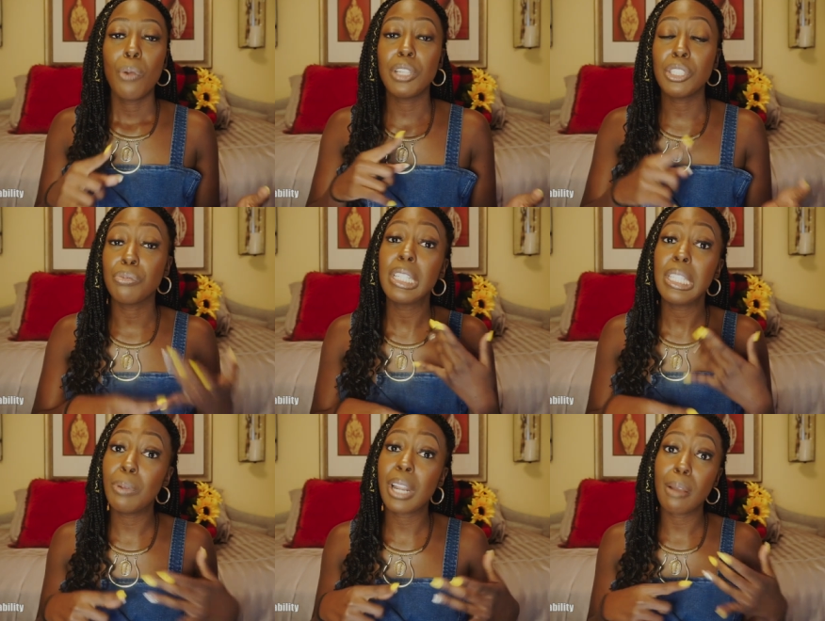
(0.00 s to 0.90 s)
which
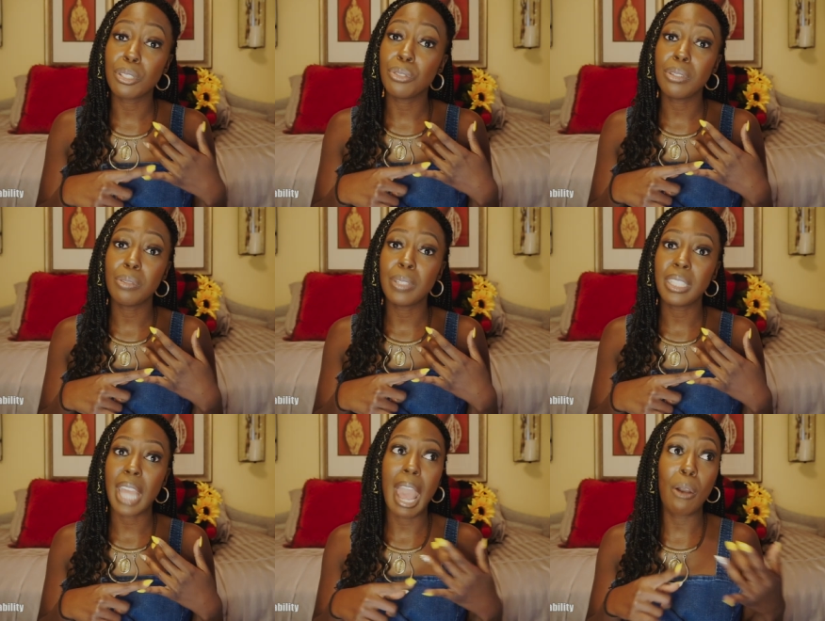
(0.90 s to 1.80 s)
really what I was doing
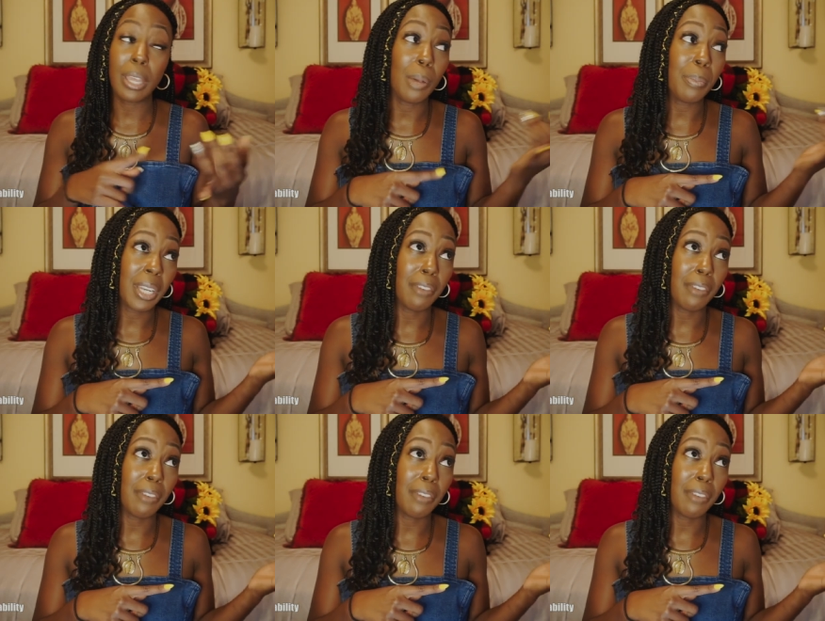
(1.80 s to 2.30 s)
was out helping